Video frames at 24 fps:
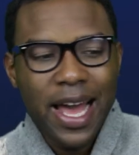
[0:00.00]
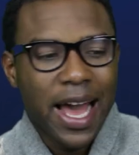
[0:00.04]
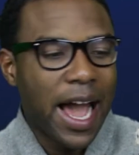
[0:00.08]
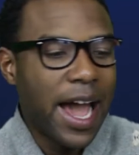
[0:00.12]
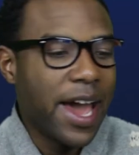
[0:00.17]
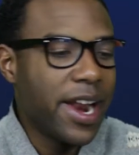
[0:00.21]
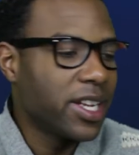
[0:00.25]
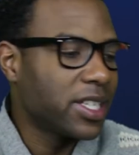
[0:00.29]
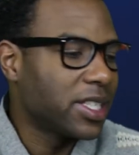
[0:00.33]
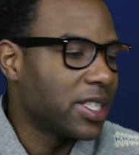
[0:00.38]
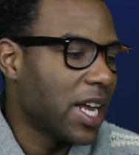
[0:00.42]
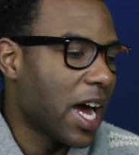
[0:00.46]

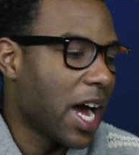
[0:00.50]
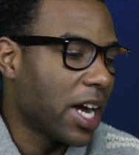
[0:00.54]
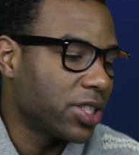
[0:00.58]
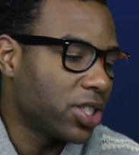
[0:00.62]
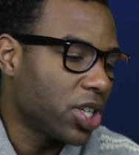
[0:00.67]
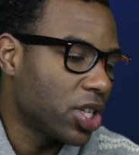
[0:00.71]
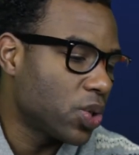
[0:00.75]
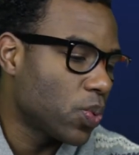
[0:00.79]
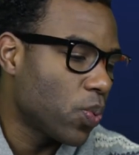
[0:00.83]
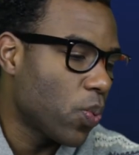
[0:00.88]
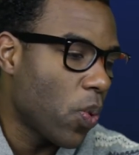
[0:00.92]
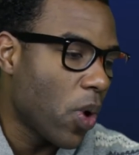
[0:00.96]
And it's not
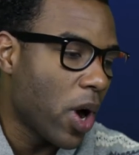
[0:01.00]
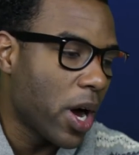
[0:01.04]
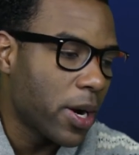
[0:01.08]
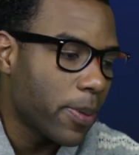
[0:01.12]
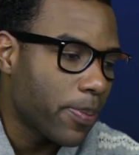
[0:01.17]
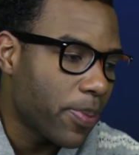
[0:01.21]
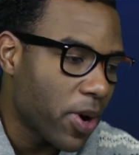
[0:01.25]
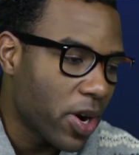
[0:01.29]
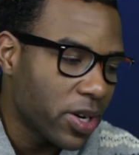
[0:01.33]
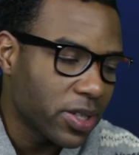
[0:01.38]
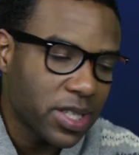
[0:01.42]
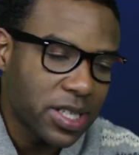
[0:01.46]
just
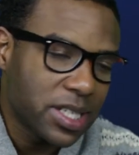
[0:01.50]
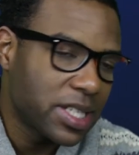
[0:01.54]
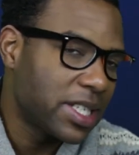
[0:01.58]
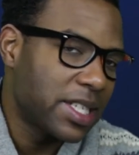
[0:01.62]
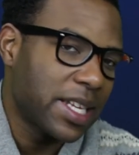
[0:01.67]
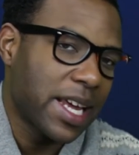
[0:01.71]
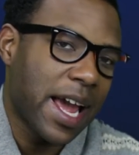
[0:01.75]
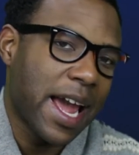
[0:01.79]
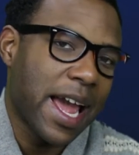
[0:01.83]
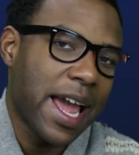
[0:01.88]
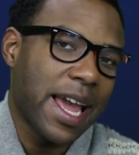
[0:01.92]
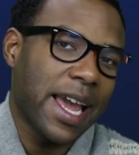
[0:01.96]
one person
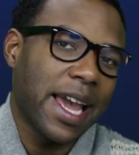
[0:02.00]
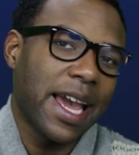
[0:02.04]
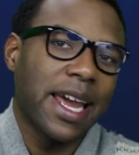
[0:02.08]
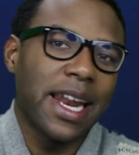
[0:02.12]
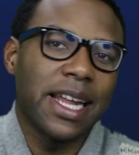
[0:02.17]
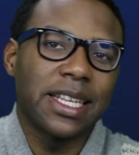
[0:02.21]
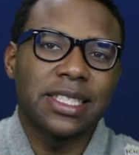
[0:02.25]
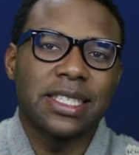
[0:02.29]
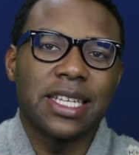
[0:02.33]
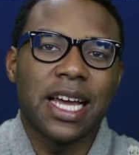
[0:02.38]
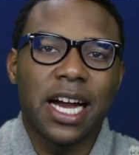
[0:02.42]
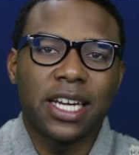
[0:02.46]
saying it,
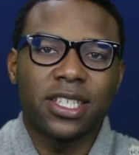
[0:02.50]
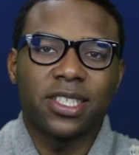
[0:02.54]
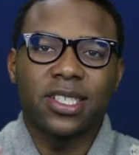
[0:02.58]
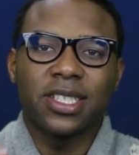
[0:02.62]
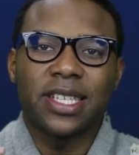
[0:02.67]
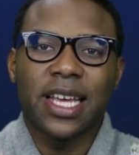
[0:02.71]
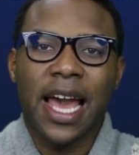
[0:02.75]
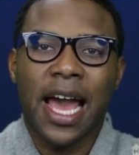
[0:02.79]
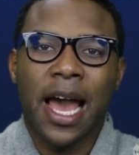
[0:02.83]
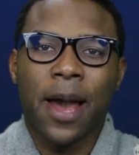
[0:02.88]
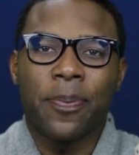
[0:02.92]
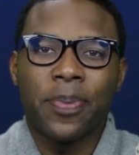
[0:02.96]
it's not
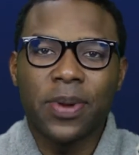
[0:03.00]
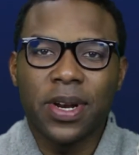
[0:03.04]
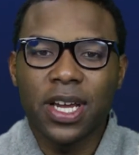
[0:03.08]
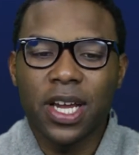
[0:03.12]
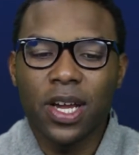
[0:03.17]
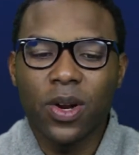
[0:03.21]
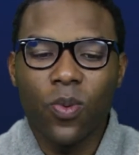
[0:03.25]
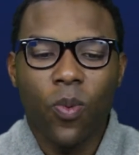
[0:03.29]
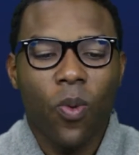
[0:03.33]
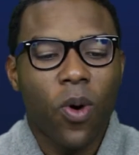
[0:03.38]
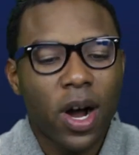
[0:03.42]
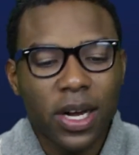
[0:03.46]
just
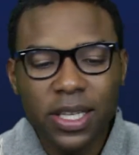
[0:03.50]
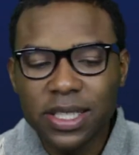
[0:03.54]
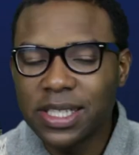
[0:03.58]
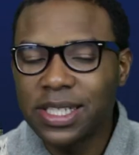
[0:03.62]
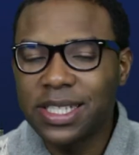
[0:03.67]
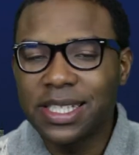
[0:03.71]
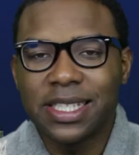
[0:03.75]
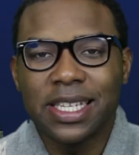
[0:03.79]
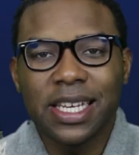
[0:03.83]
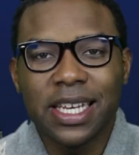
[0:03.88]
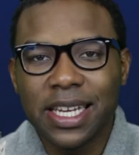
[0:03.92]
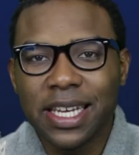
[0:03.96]
happening in one
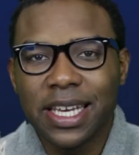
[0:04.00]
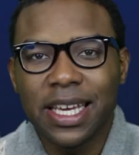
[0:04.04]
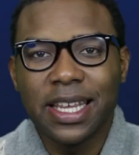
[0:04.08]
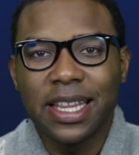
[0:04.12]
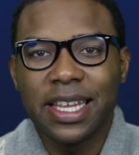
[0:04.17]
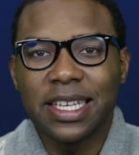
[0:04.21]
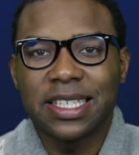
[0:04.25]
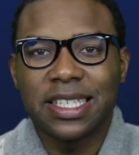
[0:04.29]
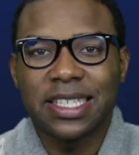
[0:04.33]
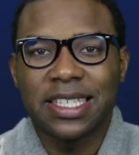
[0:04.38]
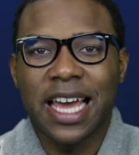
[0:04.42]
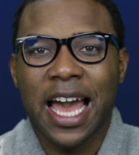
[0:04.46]
city,
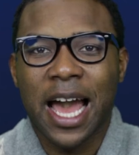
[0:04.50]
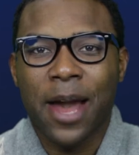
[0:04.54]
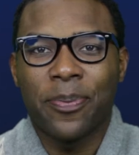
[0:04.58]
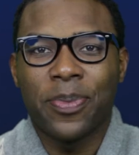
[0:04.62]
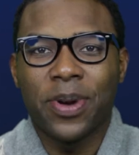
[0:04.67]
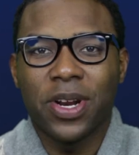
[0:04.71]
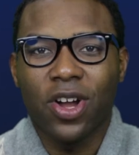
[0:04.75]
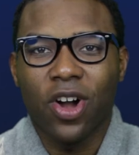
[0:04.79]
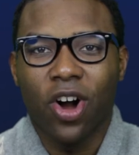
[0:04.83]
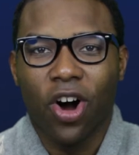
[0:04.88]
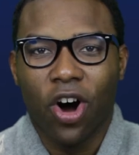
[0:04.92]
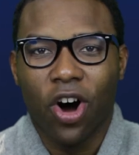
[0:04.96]
this is
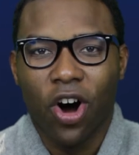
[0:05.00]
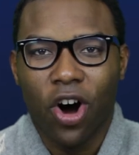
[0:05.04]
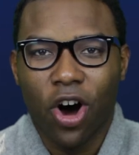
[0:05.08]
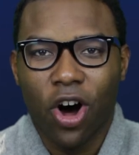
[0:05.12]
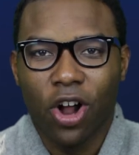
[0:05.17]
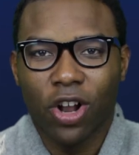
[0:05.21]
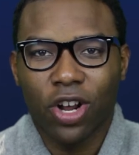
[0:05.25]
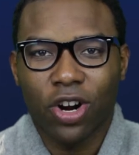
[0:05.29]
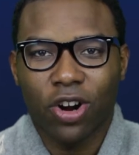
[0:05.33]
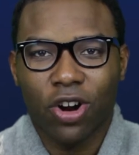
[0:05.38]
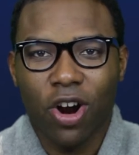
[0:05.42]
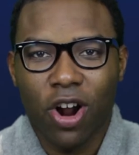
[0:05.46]
happening
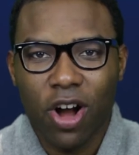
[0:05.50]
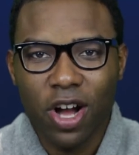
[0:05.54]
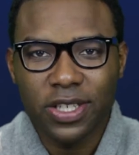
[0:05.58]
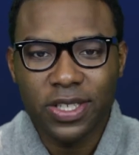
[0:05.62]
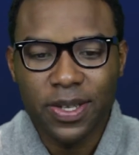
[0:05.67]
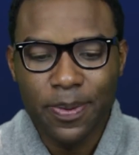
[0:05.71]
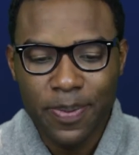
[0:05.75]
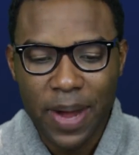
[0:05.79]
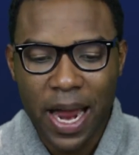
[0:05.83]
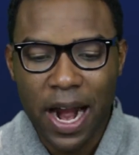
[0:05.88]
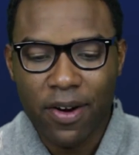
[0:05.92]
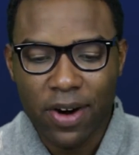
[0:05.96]
all
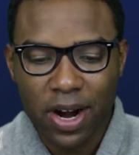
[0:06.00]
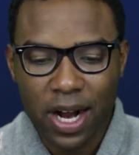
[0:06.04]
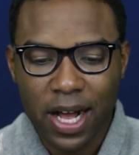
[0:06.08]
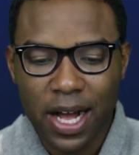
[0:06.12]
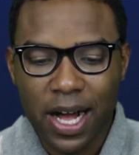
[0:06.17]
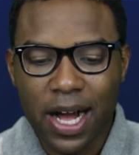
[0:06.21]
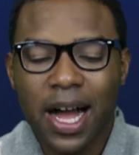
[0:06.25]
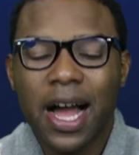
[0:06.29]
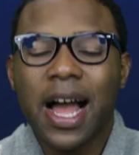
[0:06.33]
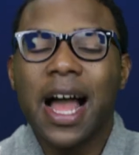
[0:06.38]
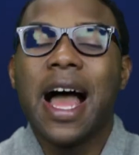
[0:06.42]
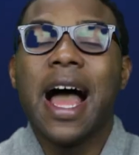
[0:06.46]
across
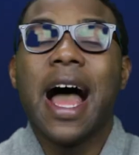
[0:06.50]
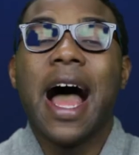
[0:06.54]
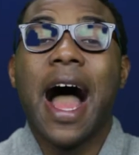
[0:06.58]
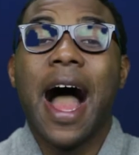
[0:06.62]
America.